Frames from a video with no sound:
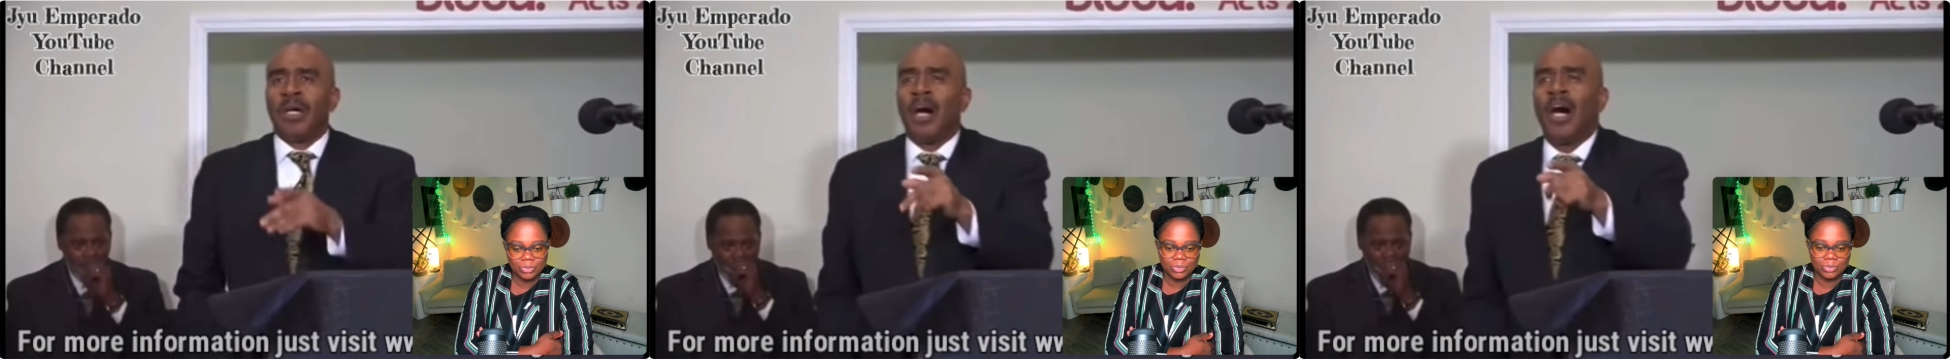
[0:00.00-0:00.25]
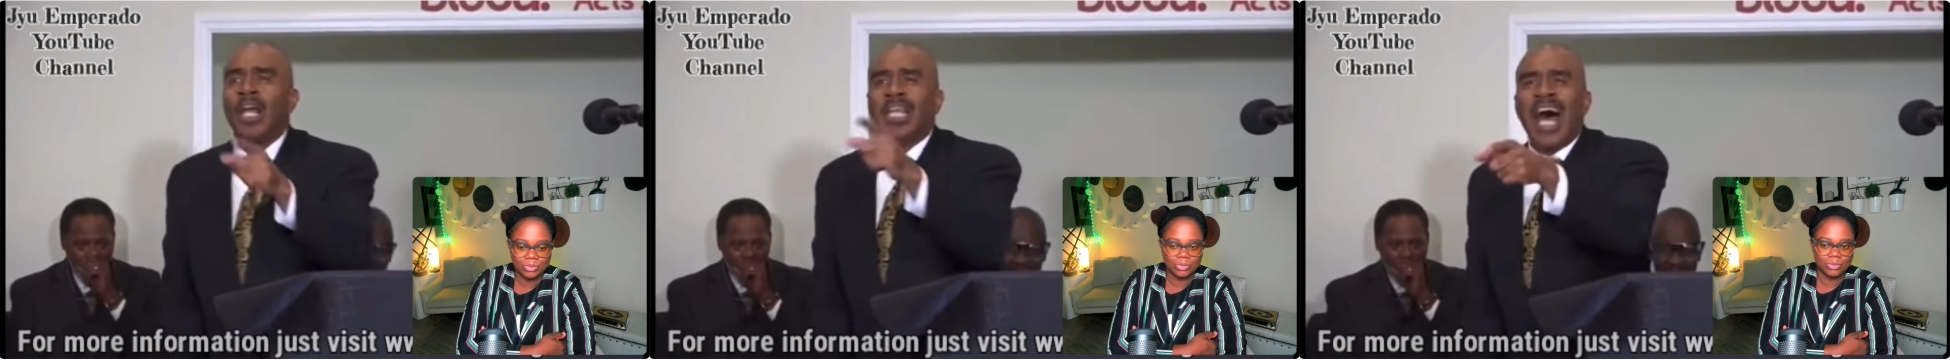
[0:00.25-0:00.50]

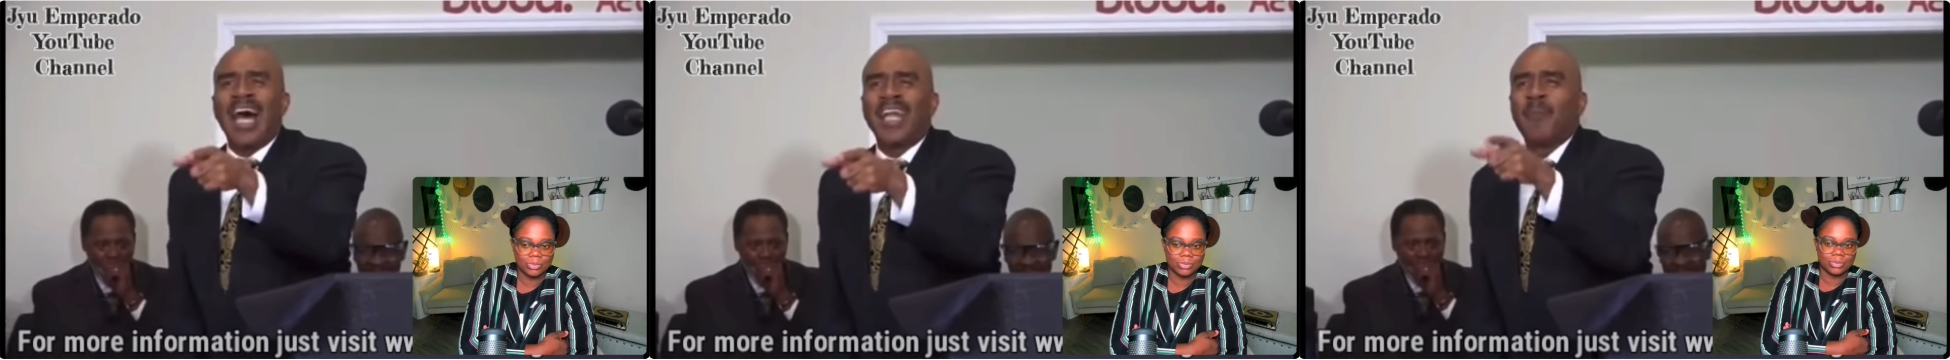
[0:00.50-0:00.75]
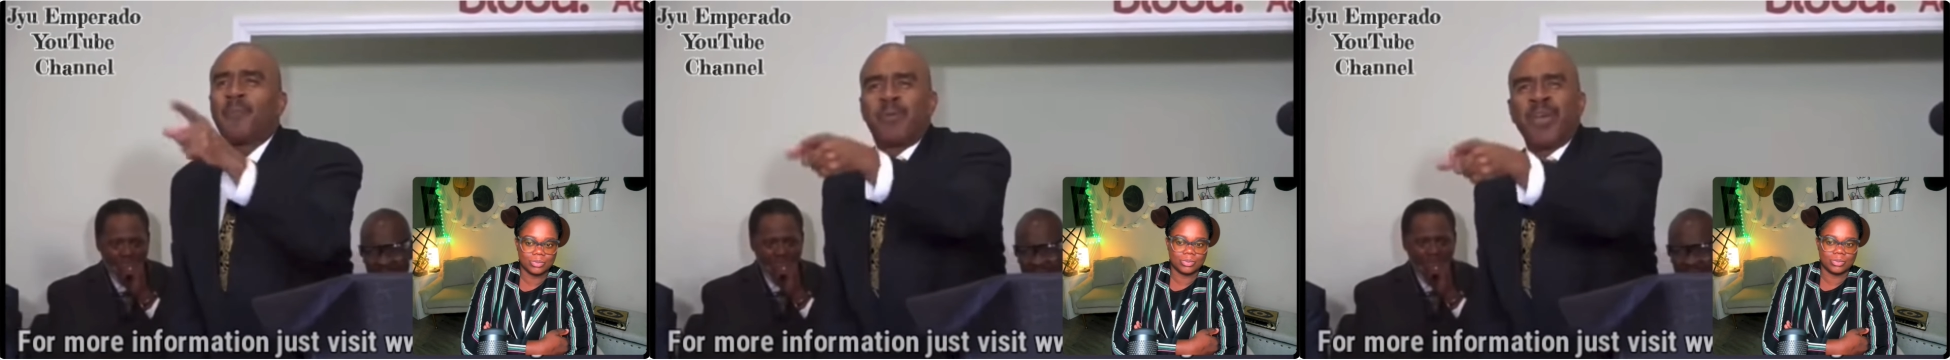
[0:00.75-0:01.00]
Speaker 1: A lot
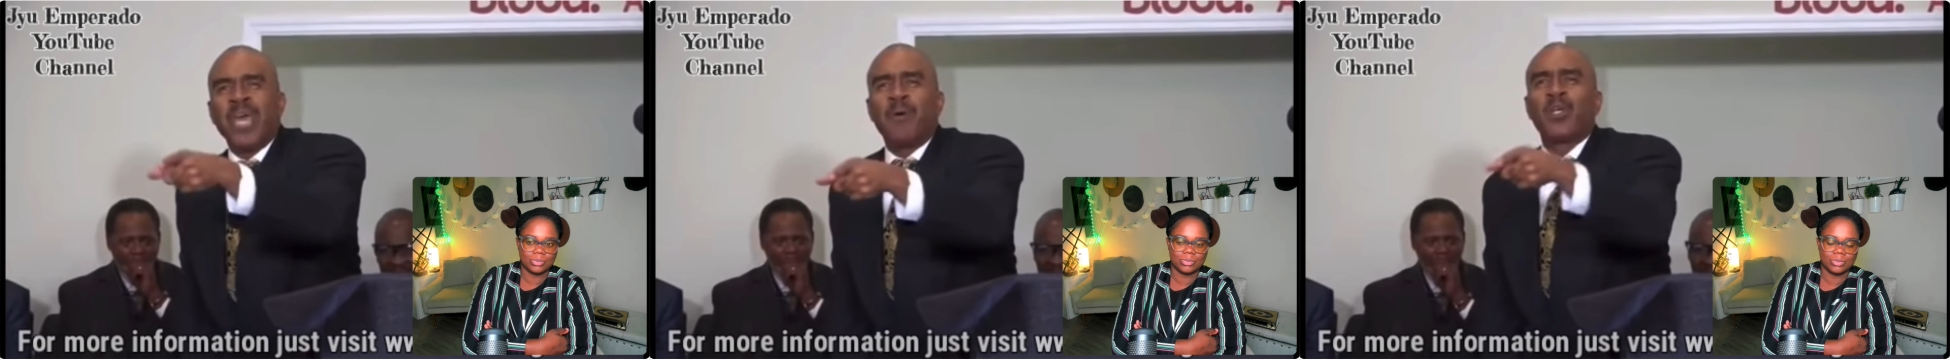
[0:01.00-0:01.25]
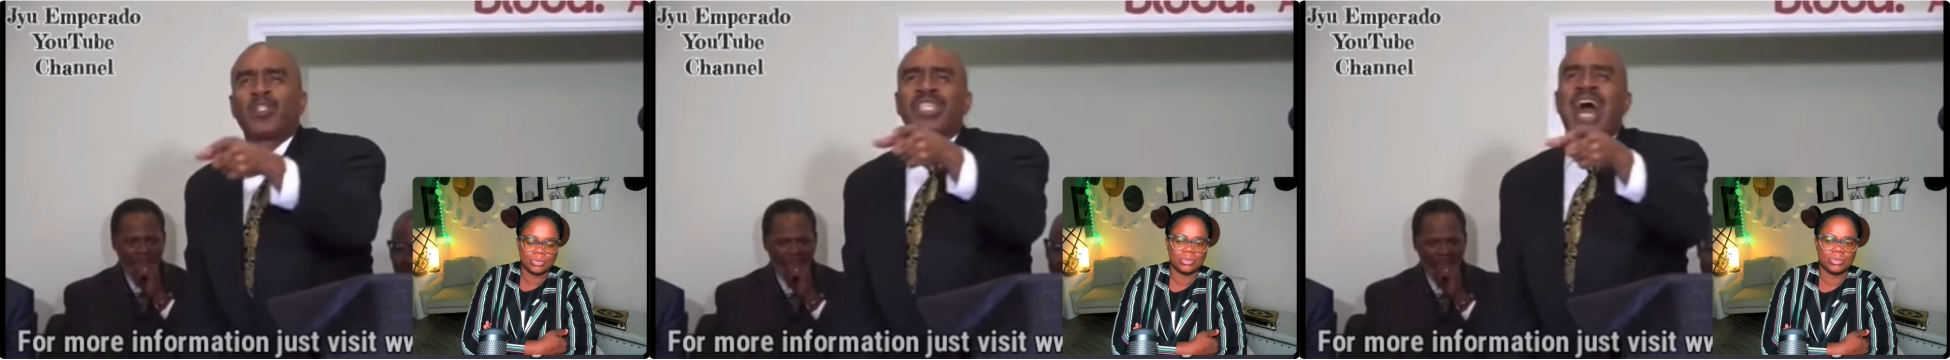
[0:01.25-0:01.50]
of
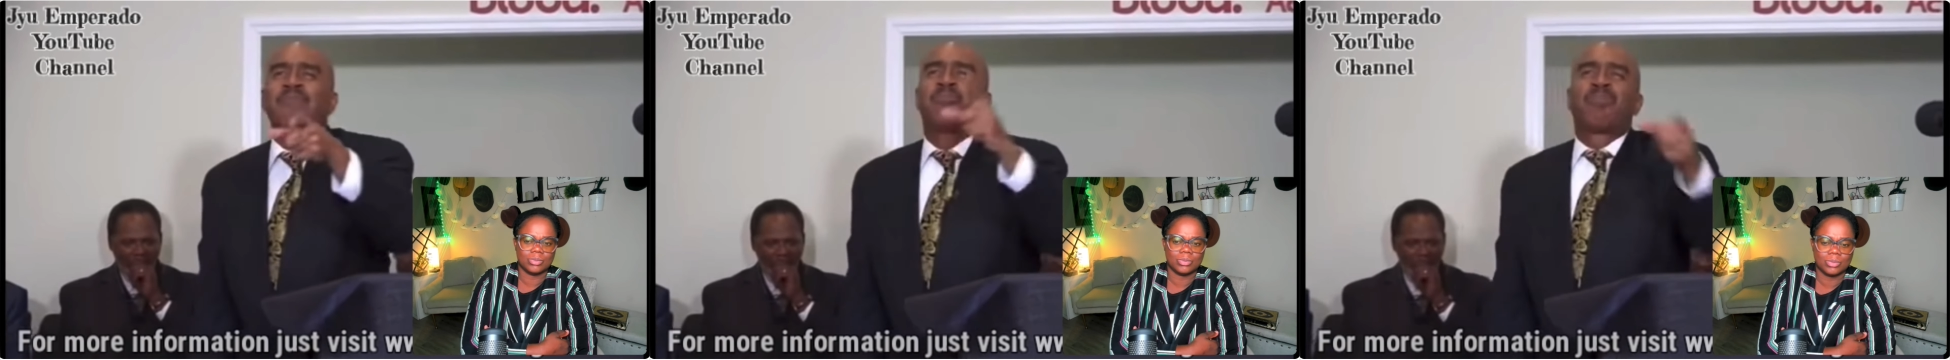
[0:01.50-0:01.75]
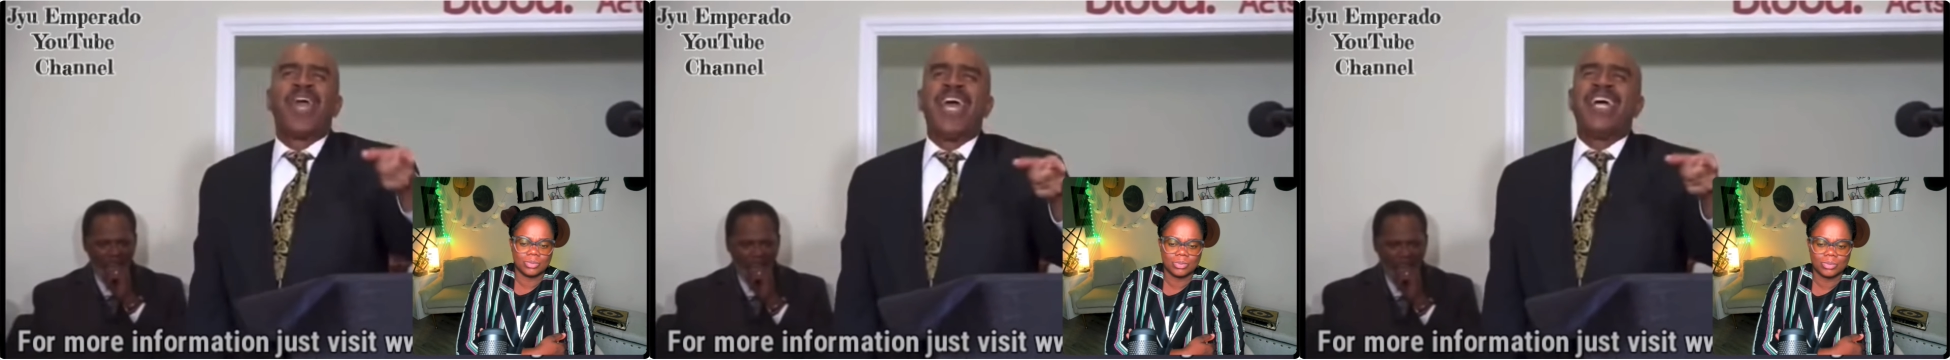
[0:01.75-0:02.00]
people's not
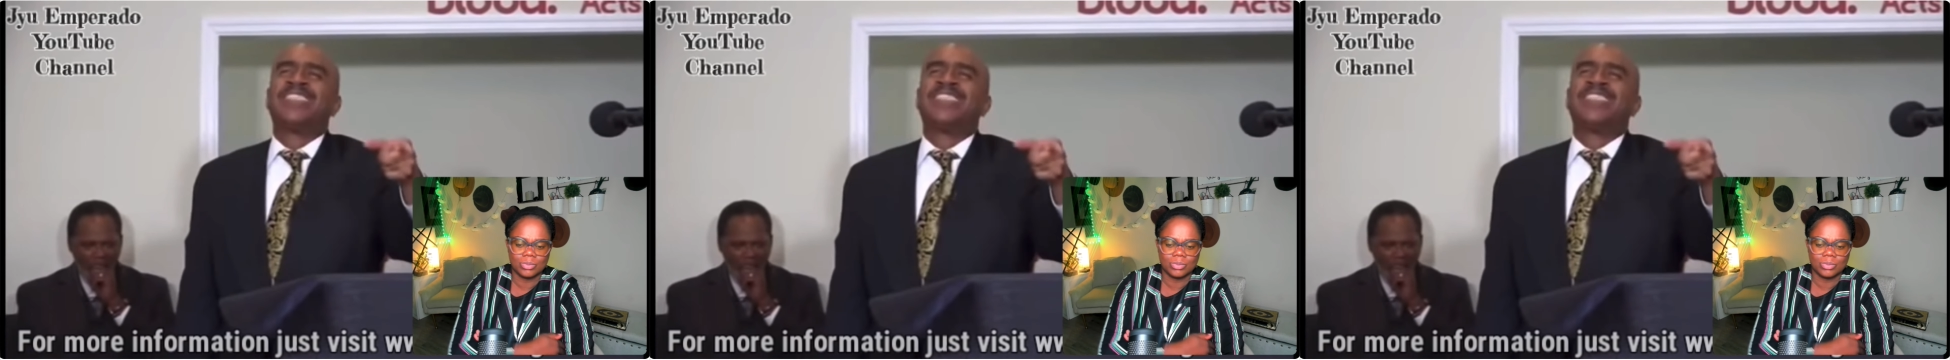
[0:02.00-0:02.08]
being